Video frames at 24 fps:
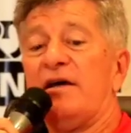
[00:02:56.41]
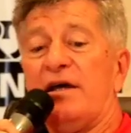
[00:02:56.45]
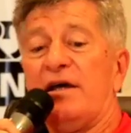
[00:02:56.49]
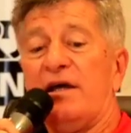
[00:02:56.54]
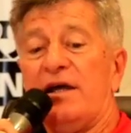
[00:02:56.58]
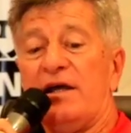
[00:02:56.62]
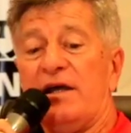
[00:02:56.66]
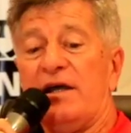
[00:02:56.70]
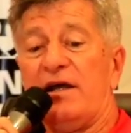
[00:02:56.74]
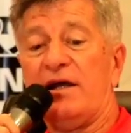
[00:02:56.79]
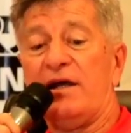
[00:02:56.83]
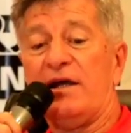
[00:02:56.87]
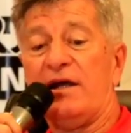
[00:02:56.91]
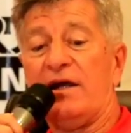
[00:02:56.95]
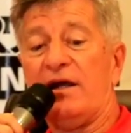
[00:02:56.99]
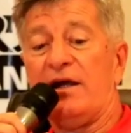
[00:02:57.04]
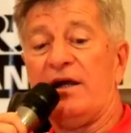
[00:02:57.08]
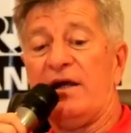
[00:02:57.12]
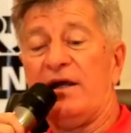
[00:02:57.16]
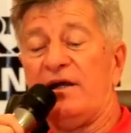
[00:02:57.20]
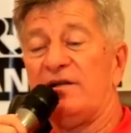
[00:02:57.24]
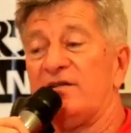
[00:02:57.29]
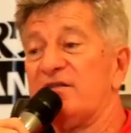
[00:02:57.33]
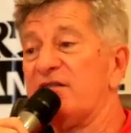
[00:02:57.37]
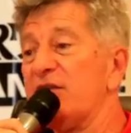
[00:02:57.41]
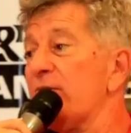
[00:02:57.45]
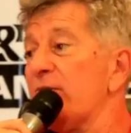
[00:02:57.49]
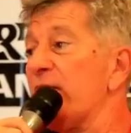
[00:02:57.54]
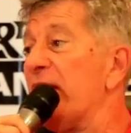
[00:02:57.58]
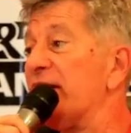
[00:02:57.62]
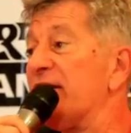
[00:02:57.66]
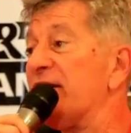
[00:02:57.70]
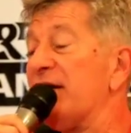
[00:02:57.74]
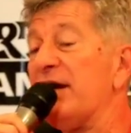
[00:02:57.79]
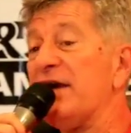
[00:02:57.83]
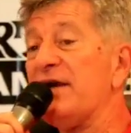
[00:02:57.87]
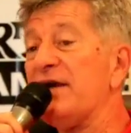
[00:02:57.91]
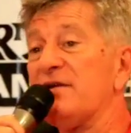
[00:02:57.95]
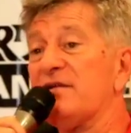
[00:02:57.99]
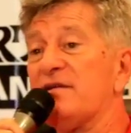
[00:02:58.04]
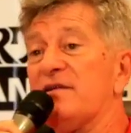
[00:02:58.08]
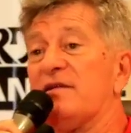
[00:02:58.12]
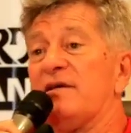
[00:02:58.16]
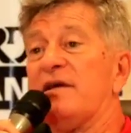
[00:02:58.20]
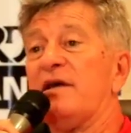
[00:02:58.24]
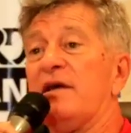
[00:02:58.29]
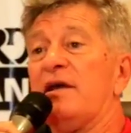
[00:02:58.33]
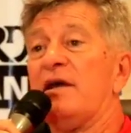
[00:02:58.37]
uh, Simba
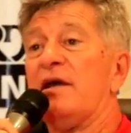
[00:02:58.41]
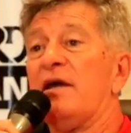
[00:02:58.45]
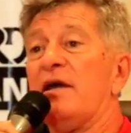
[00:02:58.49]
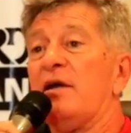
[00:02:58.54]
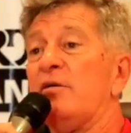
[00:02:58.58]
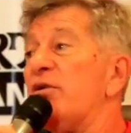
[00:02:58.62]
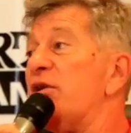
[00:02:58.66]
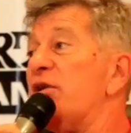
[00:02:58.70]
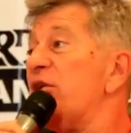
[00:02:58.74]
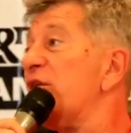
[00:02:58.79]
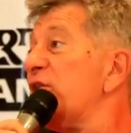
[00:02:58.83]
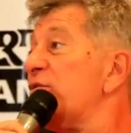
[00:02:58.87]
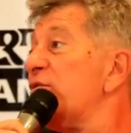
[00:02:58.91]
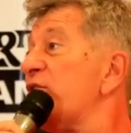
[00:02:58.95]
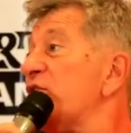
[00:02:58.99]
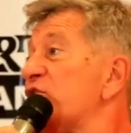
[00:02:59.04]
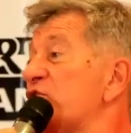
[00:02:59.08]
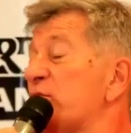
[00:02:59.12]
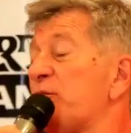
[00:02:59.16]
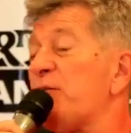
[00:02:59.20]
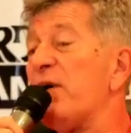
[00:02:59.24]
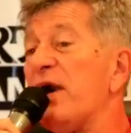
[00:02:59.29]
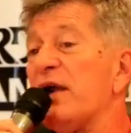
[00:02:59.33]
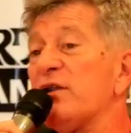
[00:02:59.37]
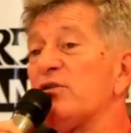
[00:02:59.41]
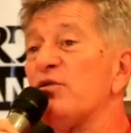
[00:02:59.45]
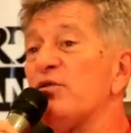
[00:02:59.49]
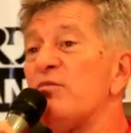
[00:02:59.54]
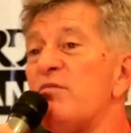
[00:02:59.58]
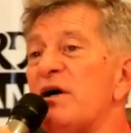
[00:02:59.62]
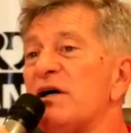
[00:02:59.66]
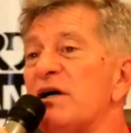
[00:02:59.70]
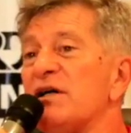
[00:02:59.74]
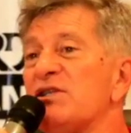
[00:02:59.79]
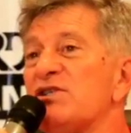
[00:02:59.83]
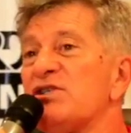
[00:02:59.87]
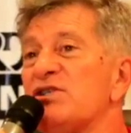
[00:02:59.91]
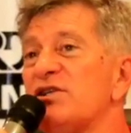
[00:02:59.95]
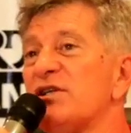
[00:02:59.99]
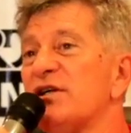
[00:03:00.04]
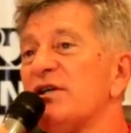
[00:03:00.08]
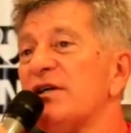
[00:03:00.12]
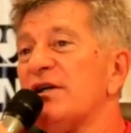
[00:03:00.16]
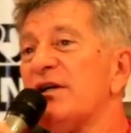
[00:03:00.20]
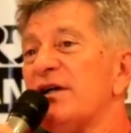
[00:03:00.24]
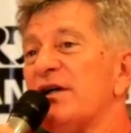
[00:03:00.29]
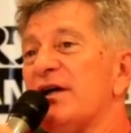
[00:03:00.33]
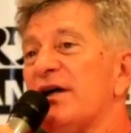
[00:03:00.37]
days, we need to respect too much.
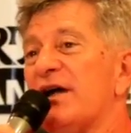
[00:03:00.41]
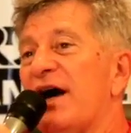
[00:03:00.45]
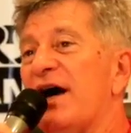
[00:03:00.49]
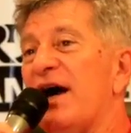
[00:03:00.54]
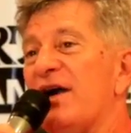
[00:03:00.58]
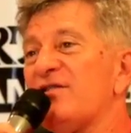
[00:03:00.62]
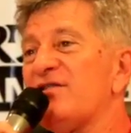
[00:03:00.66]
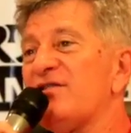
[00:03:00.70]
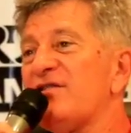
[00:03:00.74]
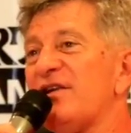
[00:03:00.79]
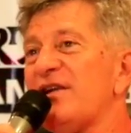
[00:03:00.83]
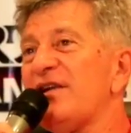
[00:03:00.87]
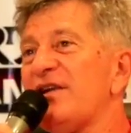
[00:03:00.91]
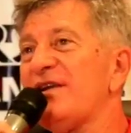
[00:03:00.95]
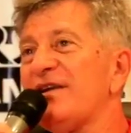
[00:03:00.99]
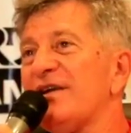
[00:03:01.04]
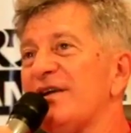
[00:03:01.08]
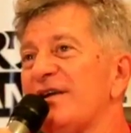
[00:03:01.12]
I think